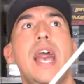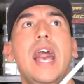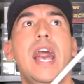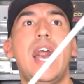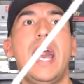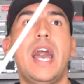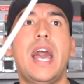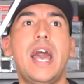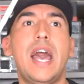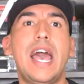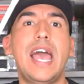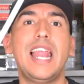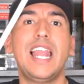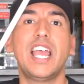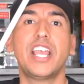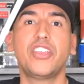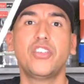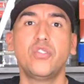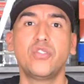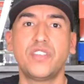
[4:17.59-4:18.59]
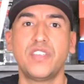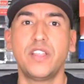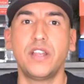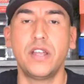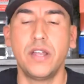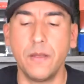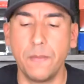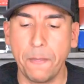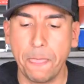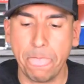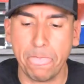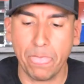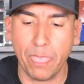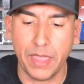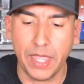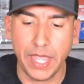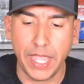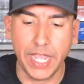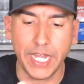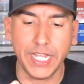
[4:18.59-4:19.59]
I like using
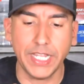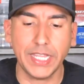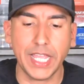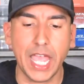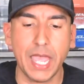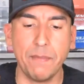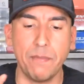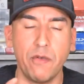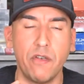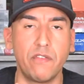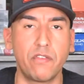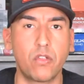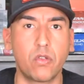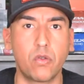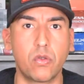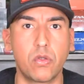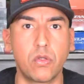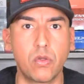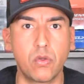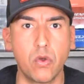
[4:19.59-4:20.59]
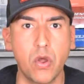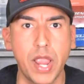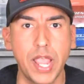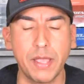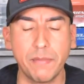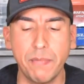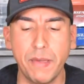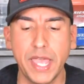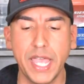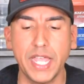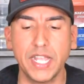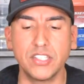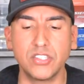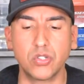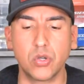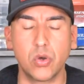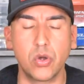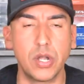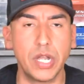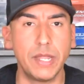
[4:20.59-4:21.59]
any type of
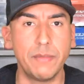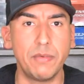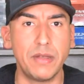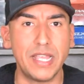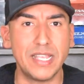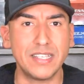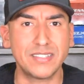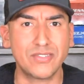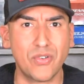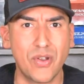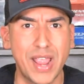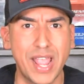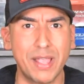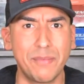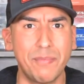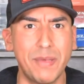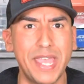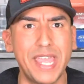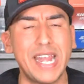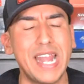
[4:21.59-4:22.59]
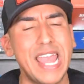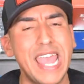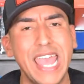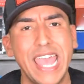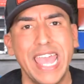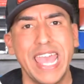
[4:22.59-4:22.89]
crankbaits or lipless crankbait,